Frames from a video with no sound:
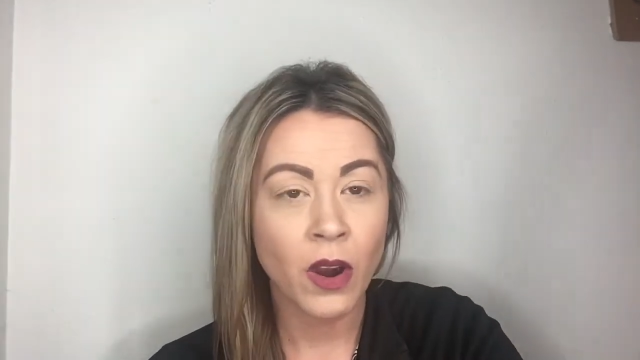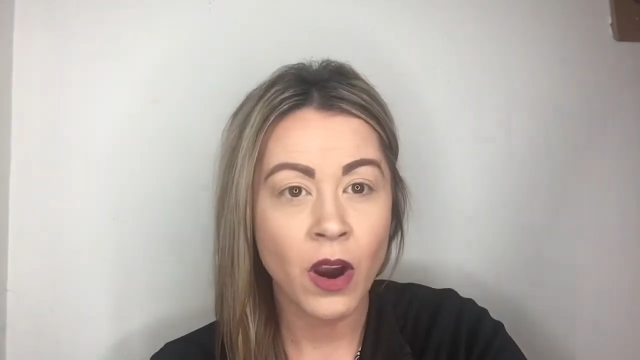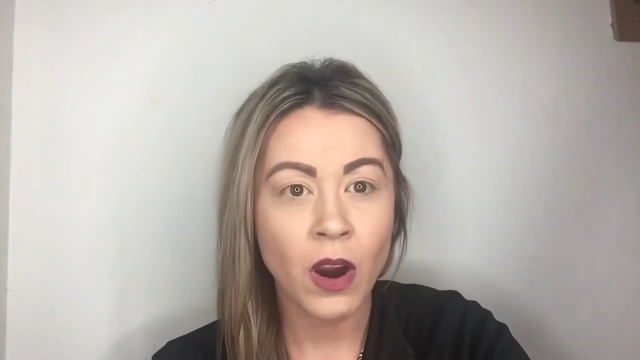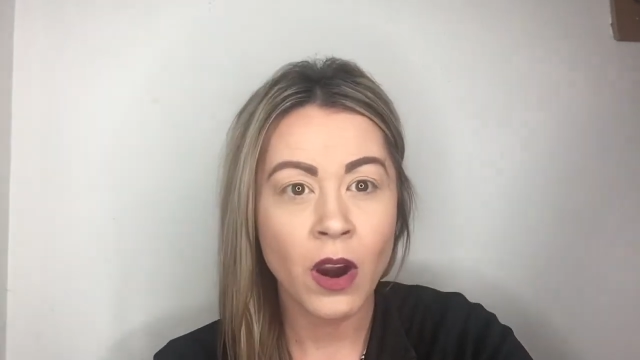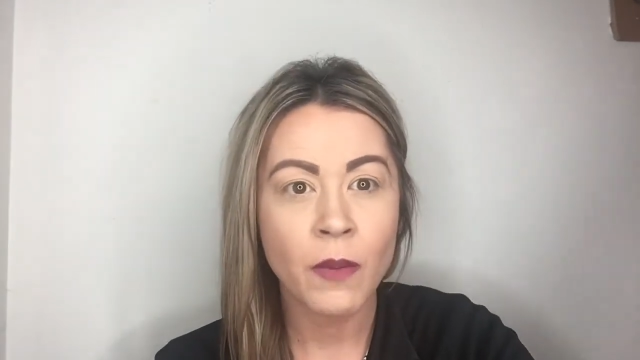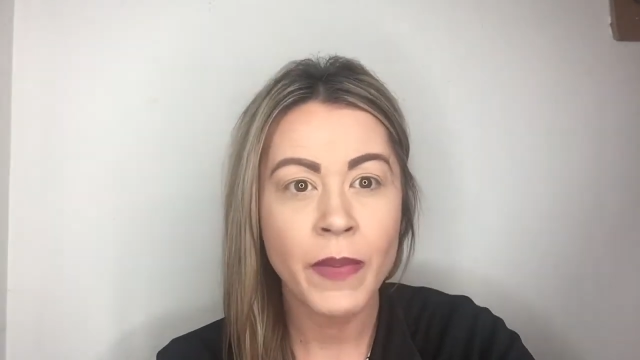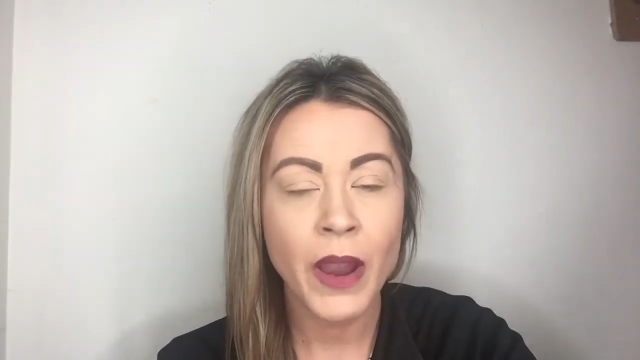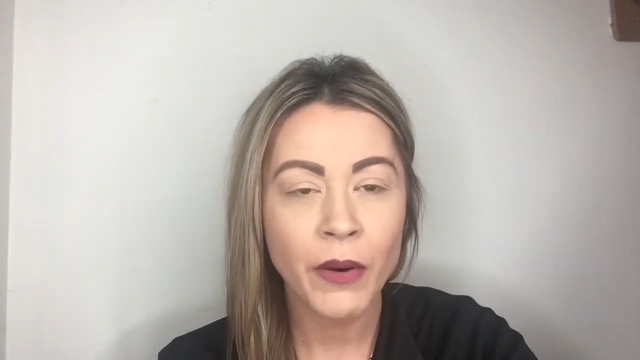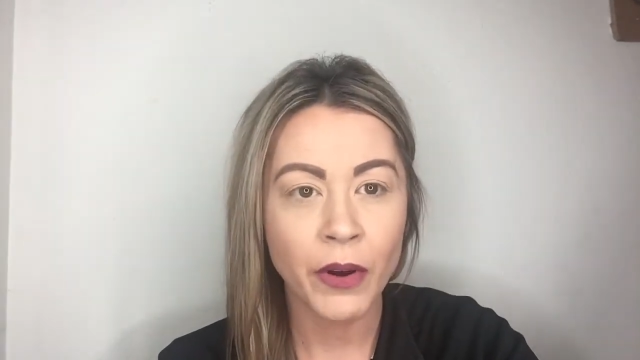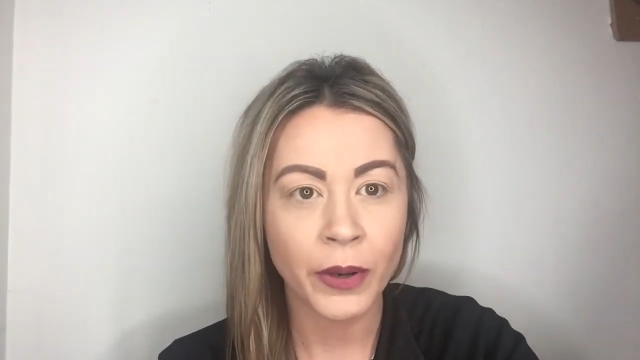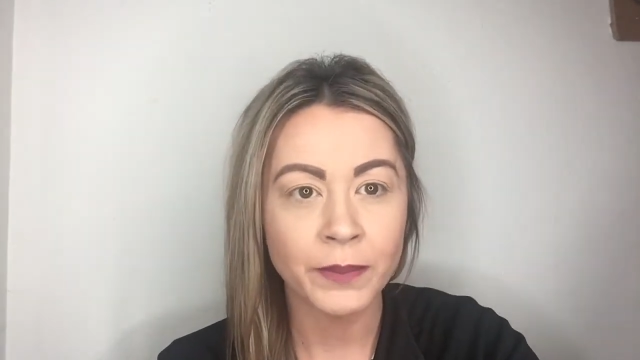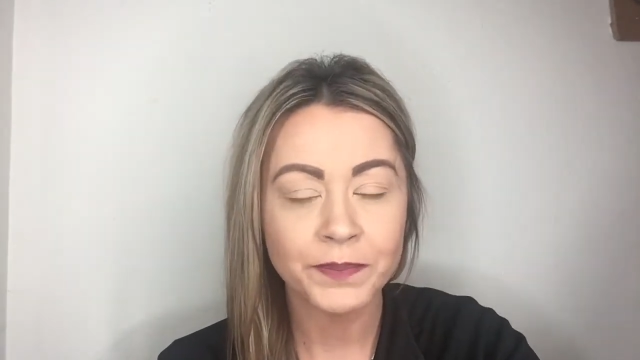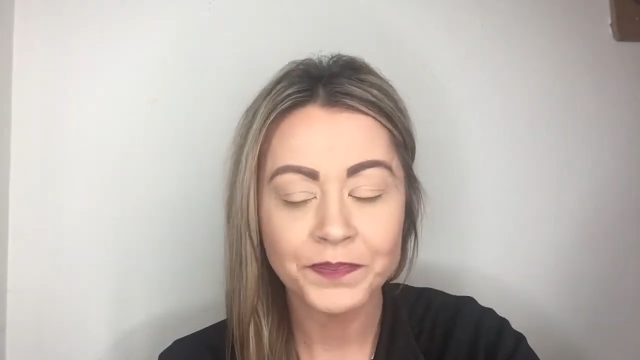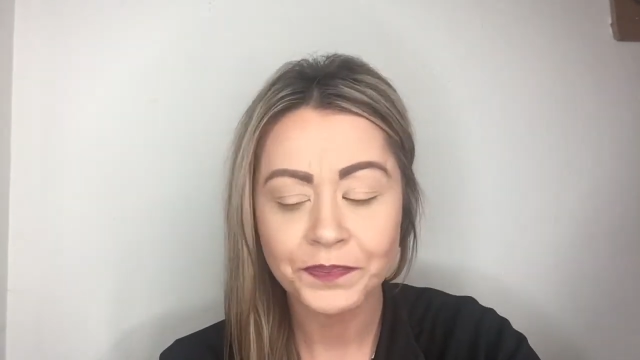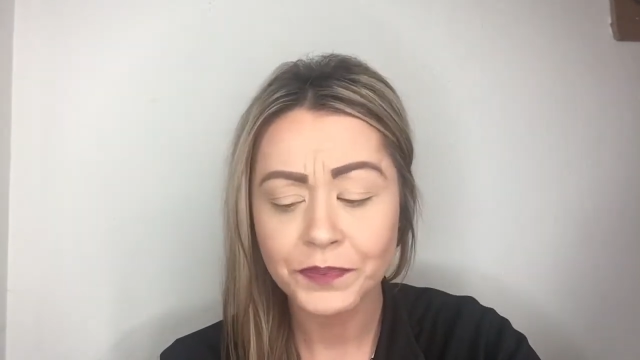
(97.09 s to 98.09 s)
our
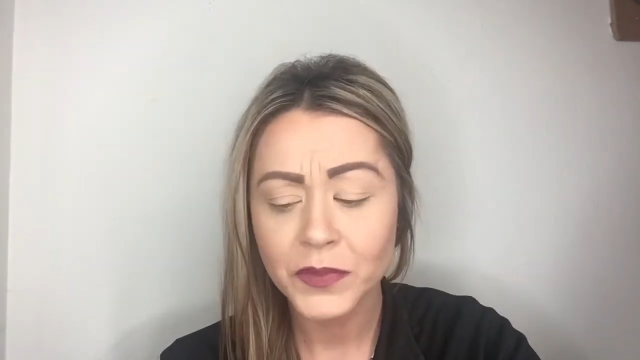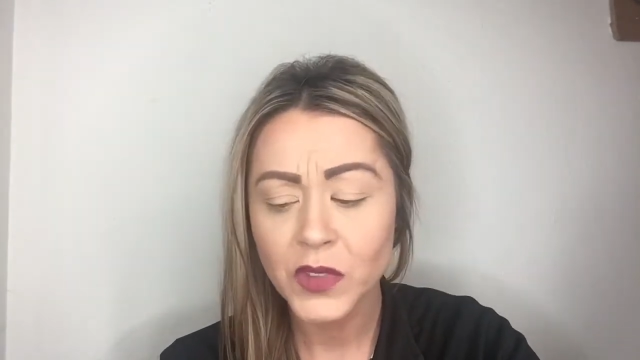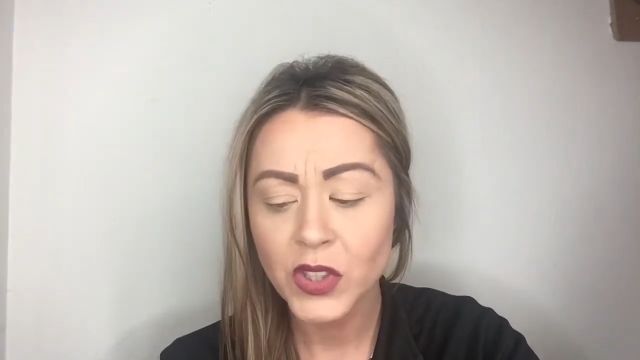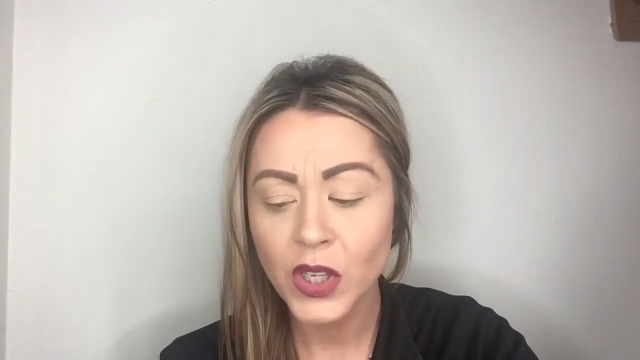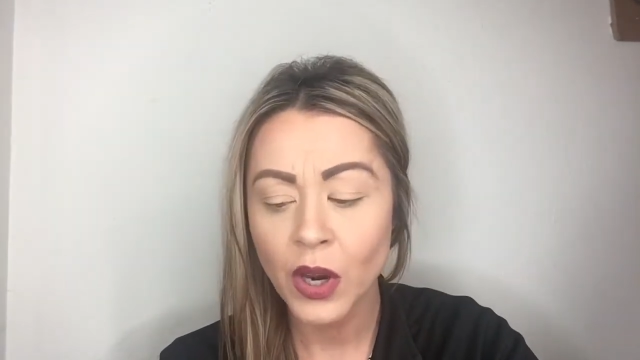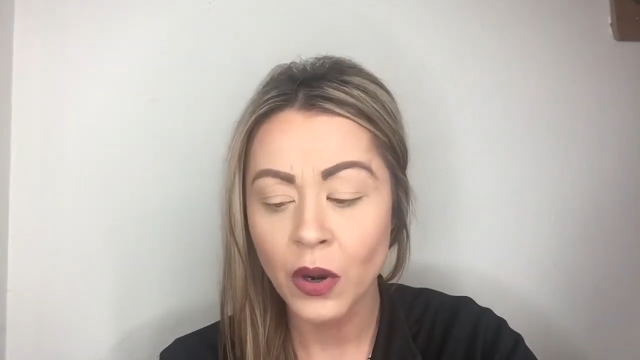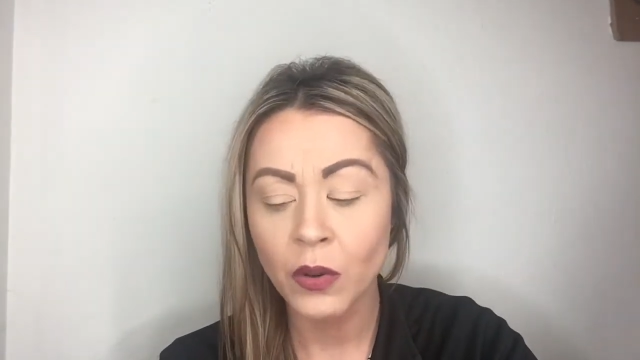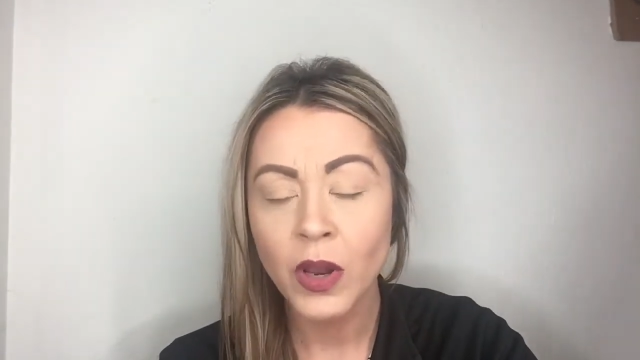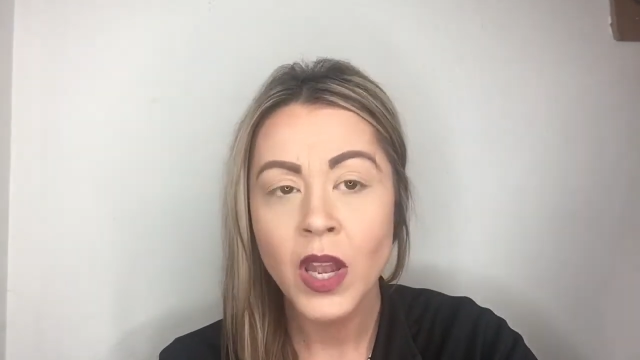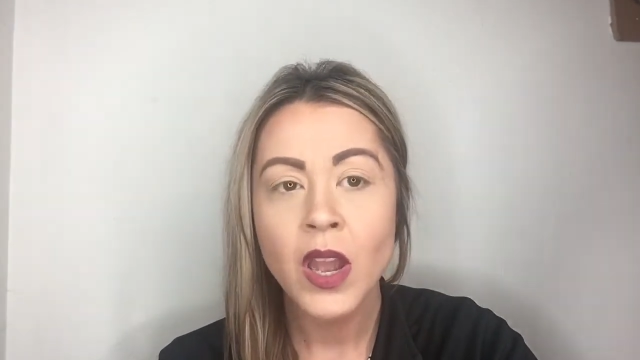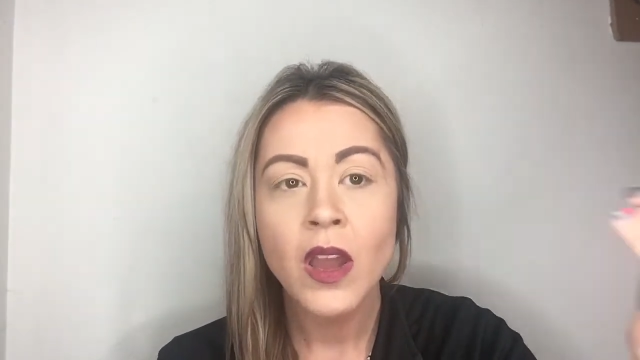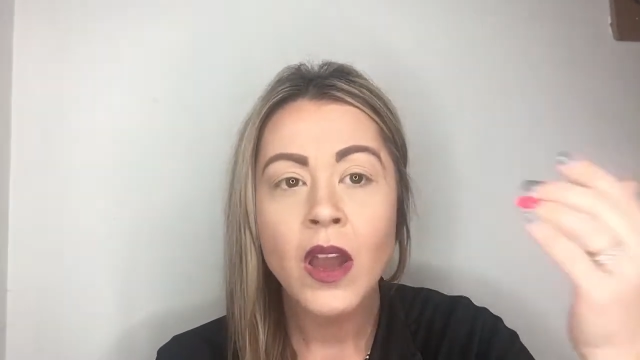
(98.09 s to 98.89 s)
powder. So,